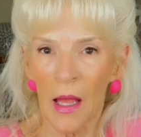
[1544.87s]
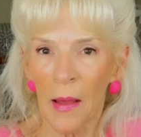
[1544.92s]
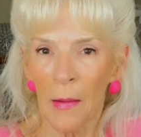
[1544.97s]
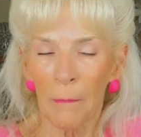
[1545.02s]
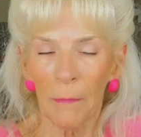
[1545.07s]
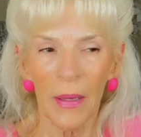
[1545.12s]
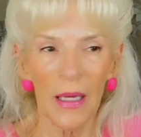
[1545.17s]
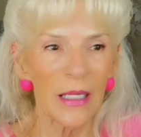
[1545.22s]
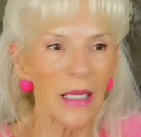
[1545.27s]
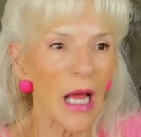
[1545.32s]

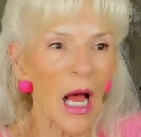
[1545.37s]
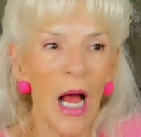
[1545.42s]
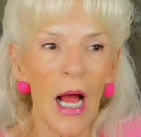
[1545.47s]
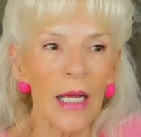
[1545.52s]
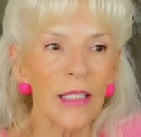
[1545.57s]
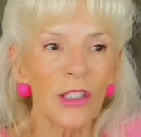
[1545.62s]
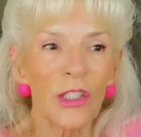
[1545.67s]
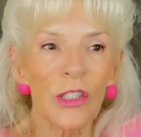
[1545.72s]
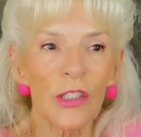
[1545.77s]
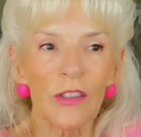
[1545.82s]
but
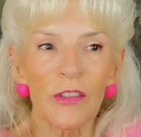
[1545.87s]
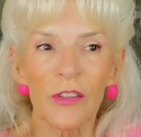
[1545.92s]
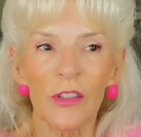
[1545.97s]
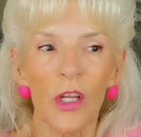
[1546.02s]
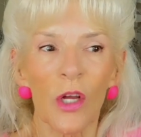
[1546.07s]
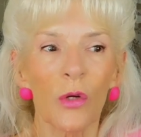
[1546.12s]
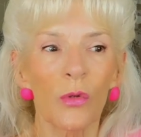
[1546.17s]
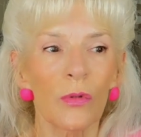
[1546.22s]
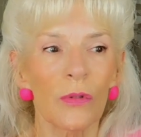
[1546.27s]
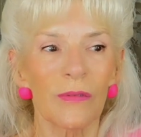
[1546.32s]
I just
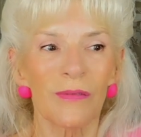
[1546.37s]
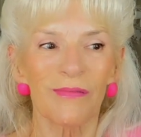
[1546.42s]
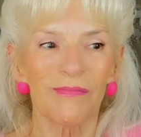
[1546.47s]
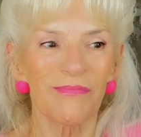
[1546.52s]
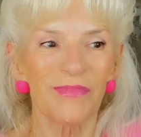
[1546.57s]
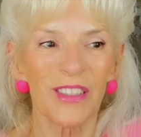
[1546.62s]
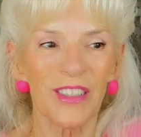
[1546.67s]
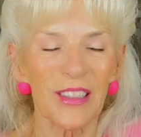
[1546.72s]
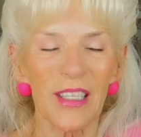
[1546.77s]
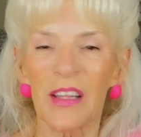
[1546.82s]
don't
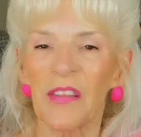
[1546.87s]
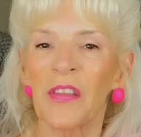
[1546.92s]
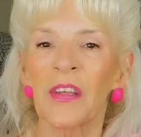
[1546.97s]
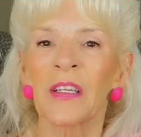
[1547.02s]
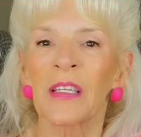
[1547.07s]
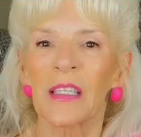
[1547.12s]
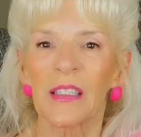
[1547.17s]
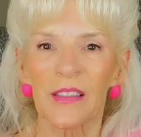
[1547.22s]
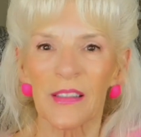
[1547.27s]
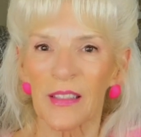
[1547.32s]
see the
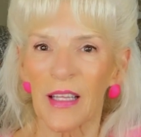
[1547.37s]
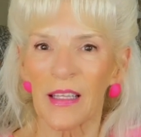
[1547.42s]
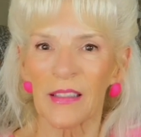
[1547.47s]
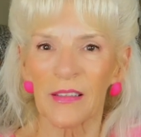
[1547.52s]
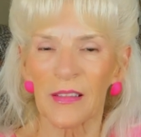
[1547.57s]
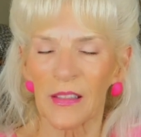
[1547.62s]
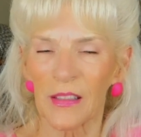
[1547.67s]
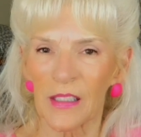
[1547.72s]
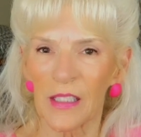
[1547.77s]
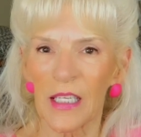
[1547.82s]

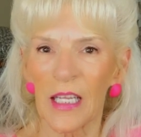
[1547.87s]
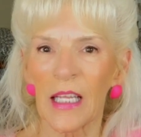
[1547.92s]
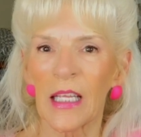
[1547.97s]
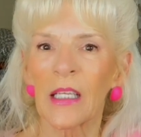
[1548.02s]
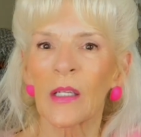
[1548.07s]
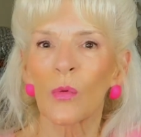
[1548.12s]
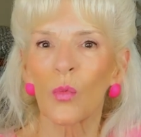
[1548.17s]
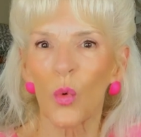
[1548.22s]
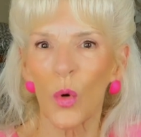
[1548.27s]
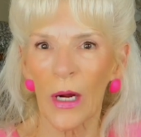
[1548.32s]
necessity
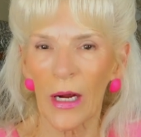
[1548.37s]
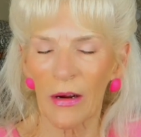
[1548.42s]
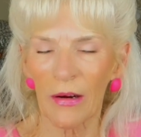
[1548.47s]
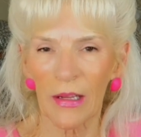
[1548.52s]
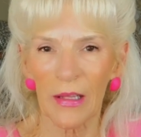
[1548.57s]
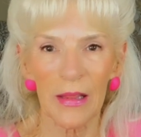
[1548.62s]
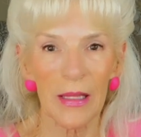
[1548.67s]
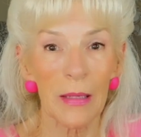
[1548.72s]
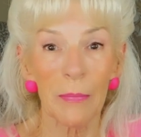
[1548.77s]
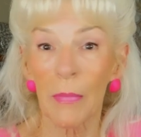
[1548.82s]
in
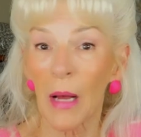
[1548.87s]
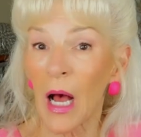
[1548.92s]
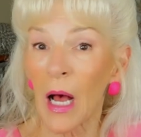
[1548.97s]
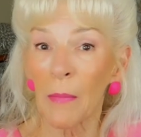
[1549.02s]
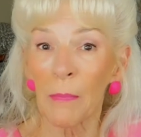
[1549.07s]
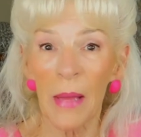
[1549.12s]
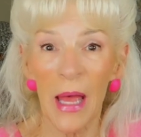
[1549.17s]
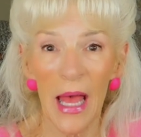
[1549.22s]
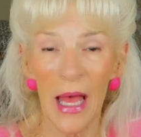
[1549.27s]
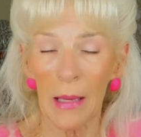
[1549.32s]
wearing them.
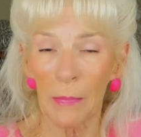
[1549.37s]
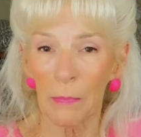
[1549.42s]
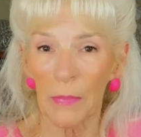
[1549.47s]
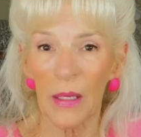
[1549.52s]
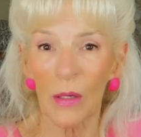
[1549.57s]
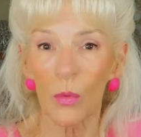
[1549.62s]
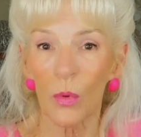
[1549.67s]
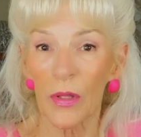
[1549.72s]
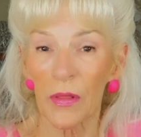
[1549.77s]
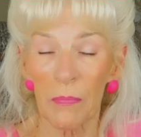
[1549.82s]
I'm
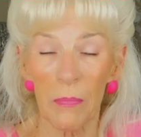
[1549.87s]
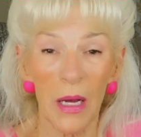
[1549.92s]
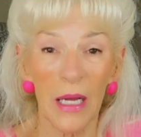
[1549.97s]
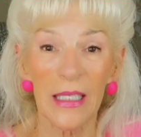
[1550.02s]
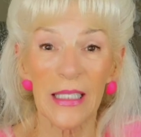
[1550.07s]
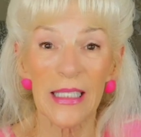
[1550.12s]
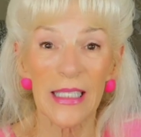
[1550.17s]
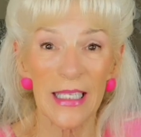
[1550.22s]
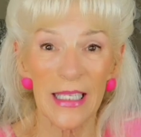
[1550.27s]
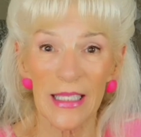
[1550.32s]
happy with my
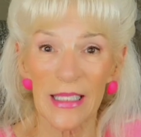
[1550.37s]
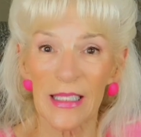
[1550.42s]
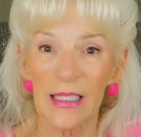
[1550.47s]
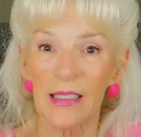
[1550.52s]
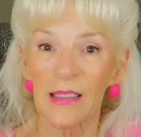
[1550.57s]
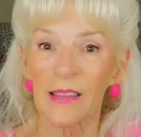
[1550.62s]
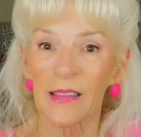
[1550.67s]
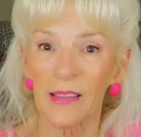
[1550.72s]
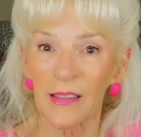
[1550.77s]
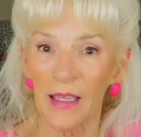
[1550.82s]

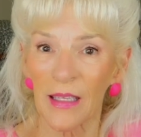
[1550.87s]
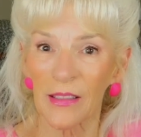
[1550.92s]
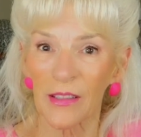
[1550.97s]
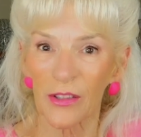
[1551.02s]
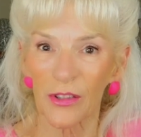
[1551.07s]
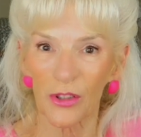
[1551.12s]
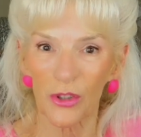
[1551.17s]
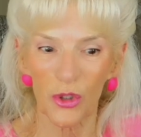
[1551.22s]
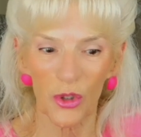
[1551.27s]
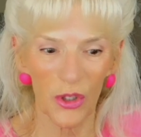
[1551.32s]
tinted
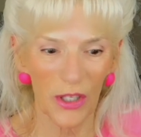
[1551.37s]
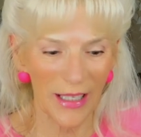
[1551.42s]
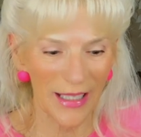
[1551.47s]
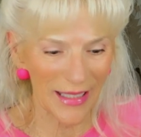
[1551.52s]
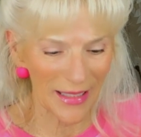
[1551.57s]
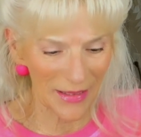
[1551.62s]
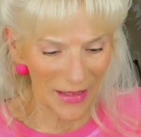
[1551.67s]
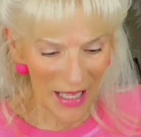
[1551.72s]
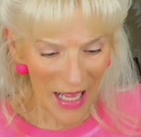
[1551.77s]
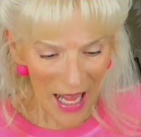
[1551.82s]

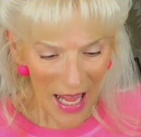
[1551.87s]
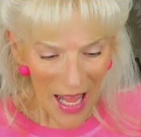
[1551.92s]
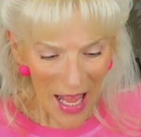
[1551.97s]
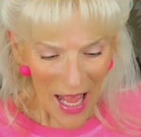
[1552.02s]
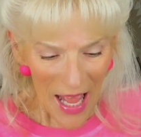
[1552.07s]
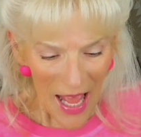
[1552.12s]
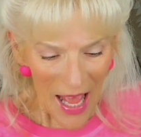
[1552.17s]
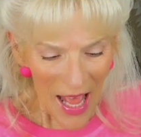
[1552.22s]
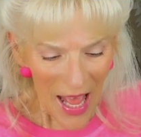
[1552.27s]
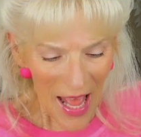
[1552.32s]
sunscreen.
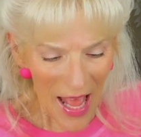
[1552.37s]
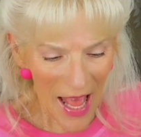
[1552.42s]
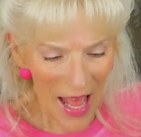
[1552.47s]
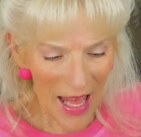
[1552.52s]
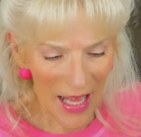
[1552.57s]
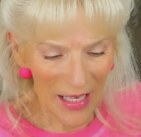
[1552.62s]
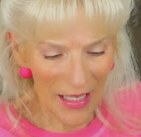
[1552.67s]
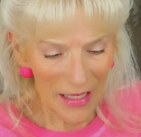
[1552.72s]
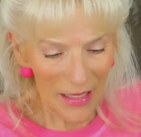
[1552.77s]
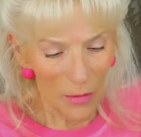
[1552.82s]

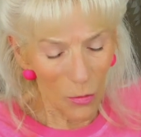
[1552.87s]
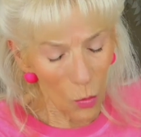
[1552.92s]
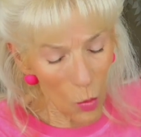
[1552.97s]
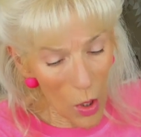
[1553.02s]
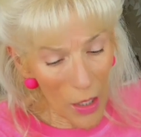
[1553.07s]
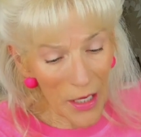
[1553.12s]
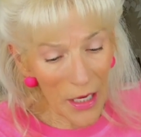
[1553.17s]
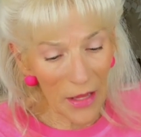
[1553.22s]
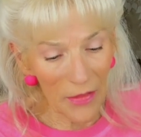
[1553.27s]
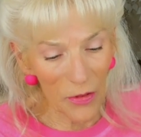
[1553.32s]
And
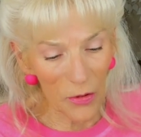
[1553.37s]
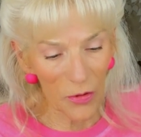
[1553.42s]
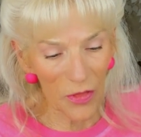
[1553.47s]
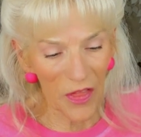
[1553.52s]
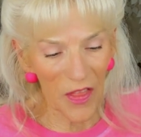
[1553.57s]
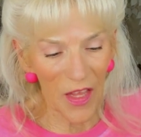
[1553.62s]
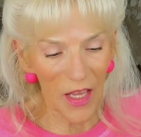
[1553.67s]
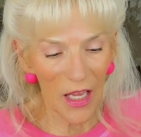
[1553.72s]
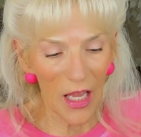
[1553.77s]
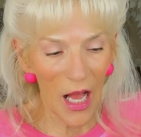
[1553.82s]
one other
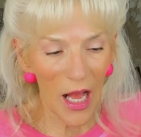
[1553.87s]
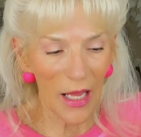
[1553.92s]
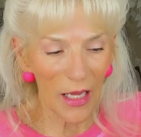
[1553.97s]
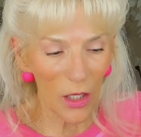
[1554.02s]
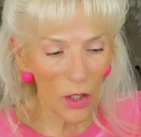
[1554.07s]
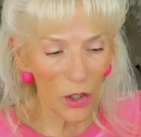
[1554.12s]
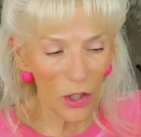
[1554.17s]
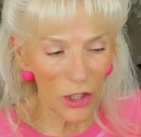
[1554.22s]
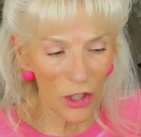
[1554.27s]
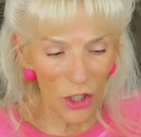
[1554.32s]
thing I
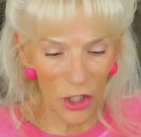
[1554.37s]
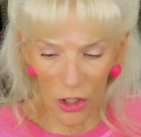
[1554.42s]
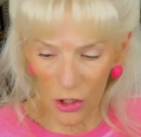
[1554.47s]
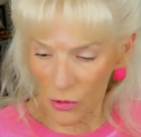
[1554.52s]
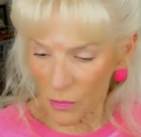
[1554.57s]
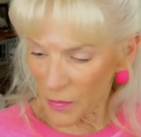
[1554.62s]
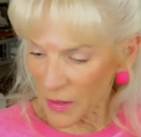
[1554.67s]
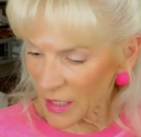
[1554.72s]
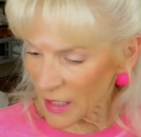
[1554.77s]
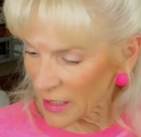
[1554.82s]
could do,
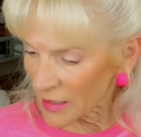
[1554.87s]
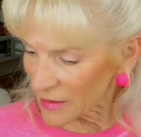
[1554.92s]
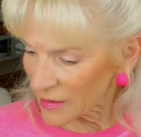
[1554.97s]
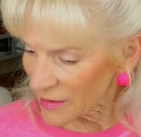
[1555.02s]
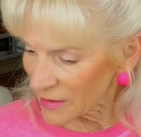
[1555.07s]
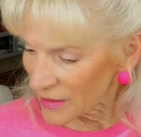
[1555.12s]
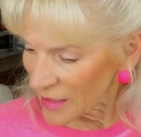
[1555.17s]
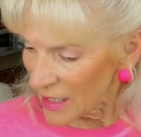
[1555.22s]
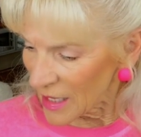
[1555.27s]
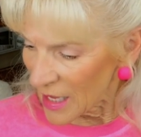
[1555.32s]

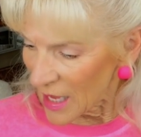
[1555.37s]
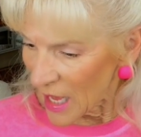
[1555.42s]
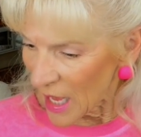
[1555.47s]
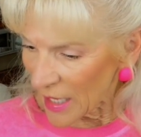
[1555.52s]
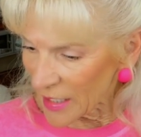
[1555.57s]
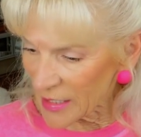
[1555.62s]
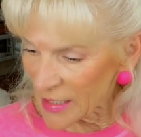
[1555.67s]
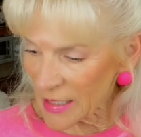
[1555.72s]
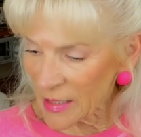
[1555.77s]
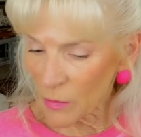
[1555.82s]
because
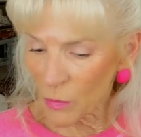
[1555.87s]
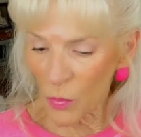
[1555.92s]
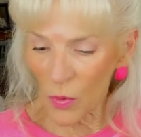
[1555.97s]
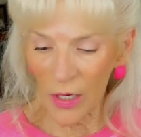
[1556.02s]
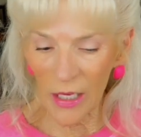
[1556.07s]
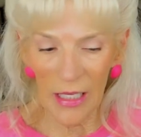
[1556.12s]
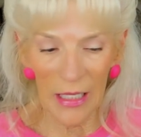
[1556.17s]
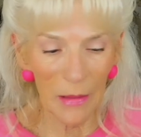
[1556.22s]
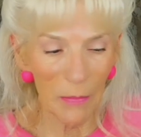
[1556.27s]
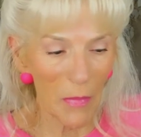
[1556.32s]
I didn't
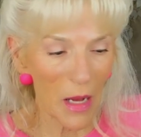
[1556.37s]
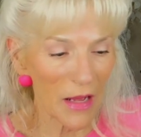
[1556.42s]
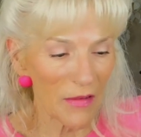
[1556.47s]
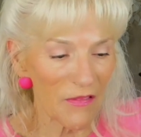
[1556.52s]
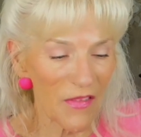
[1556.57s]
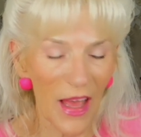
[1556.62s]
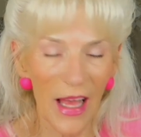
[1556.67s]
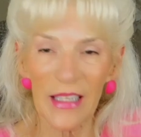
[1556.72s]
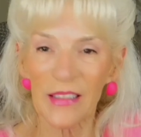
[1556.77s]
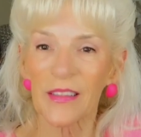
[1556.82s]
bring in my
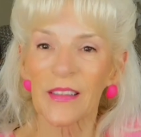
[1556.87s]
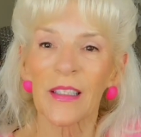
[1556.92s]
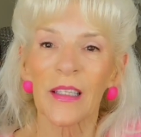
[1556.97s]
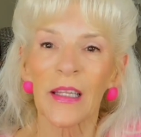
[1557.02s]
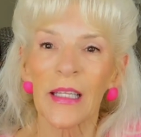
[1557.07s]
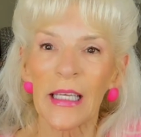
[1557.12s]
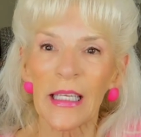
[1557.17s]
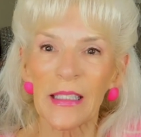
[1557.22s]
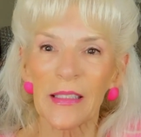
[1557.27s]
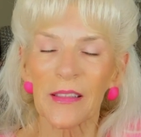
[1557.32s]

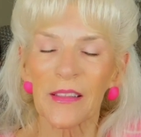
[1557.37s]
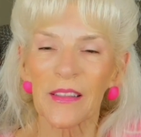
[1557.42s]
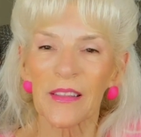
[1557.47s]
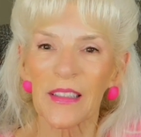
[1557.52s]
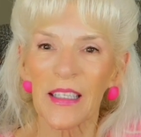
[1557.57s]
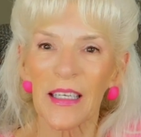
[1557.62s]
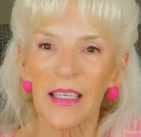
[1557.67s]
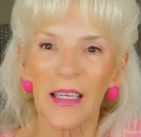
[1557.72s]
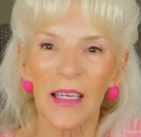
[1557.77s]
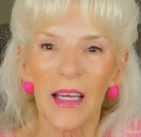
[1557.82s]
Vaseline
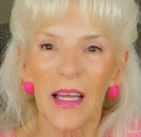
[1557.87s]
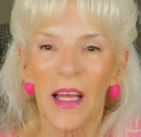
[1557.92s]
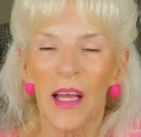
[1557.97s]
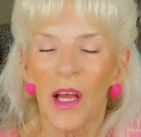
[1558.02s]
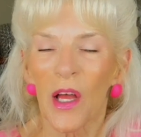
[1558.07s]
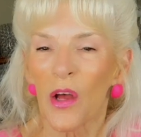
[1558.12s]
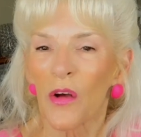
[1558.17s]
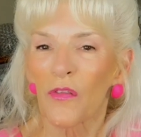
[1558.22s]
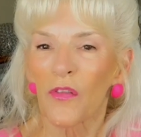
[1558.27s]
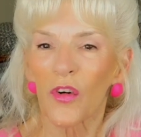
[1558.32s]
stick,
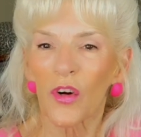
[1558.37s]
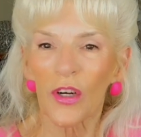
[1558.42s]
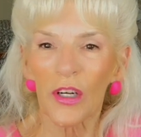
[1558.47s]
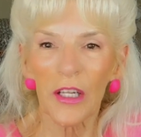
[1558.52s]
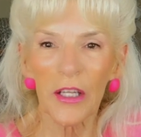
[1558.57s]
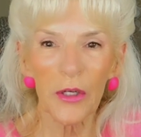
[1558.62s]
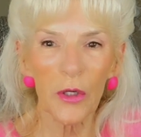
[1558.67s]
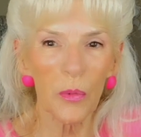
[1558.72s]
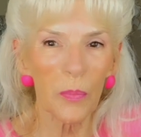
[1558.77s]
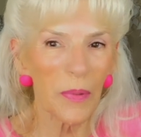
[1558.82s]
for a
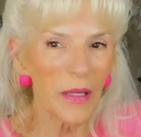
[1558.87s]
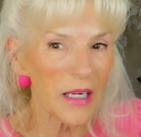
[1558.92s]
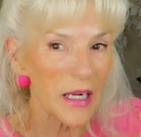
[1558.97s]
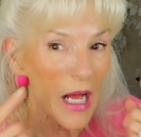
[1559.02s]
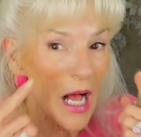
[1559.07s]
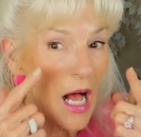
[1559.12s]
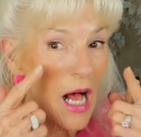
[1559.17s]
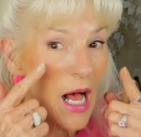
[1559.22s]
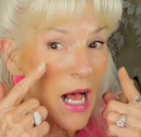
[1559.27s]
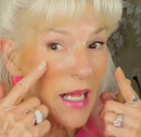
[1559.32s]
little bit of
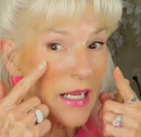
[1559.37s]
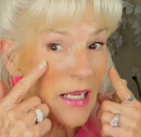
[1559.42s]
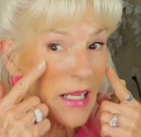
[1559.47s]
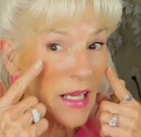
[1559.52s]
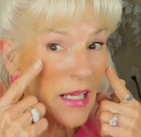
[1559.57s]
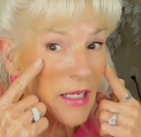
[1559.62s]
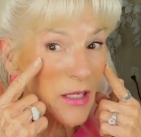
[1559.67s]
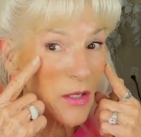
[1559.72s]
highlight